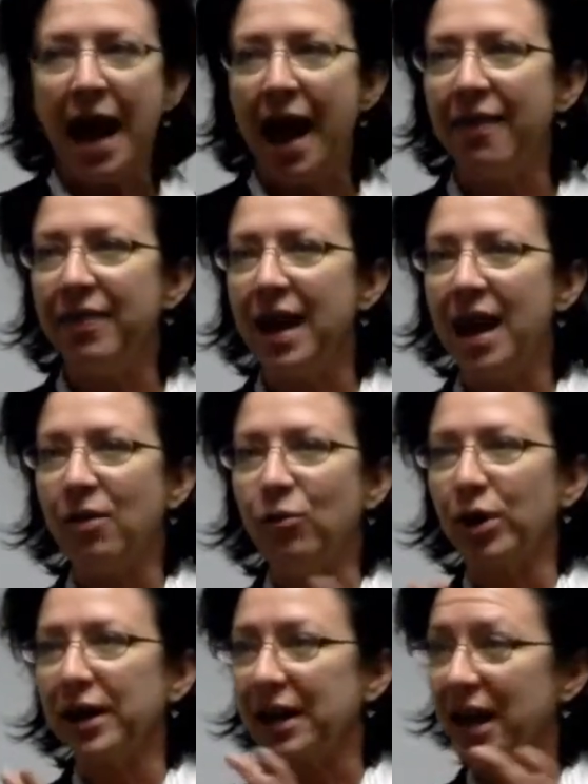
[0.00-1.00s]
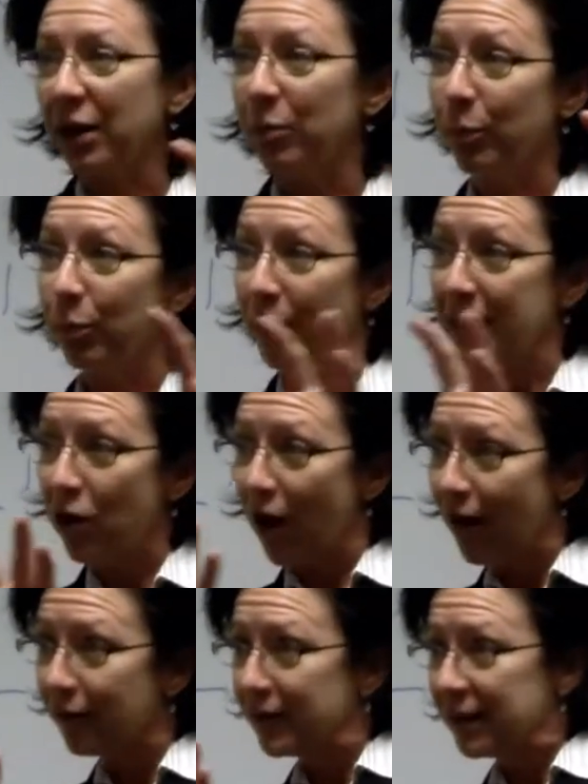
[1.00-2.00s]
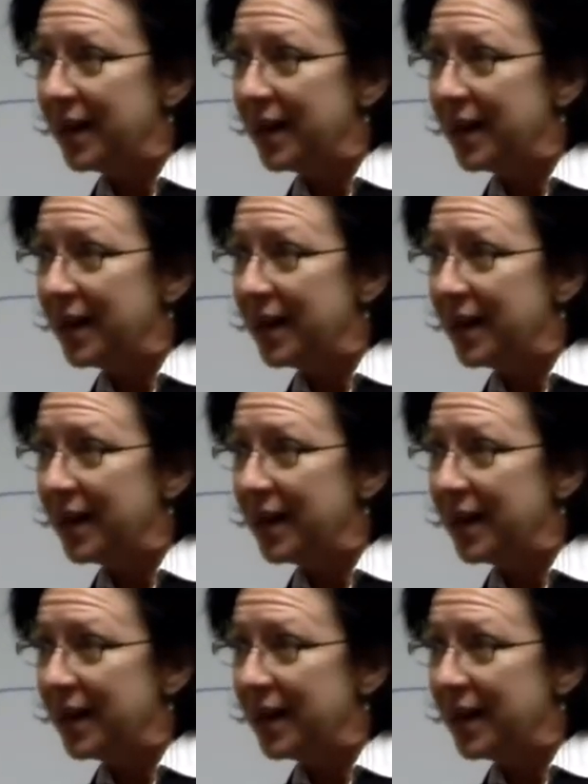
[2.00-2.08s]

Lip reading: and then we're going to kind of break off